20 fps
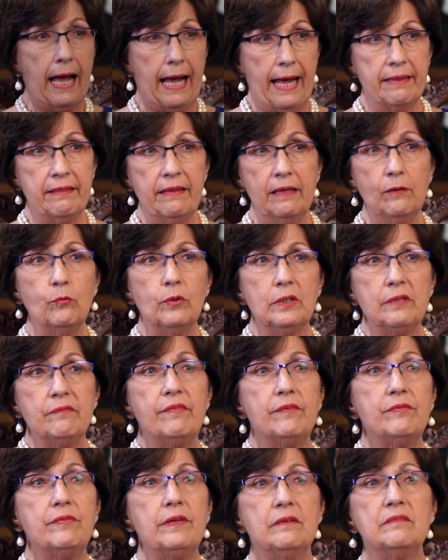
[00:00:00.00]
I think one of
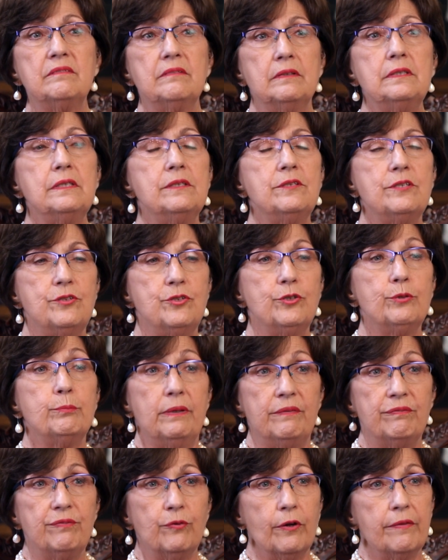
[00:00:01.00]
the things they need to do
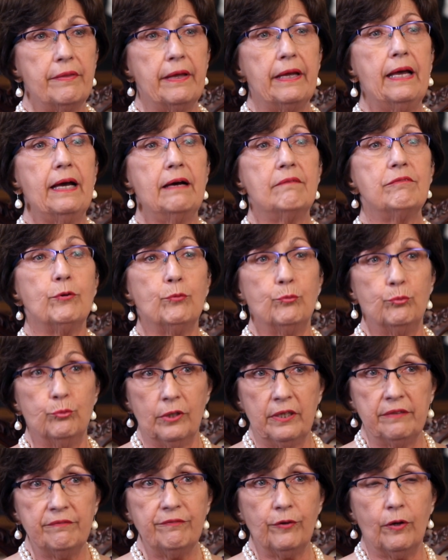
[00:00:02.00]
before they ever
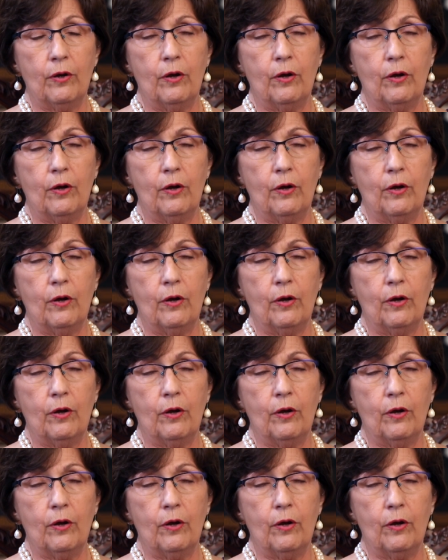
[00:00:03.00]
run for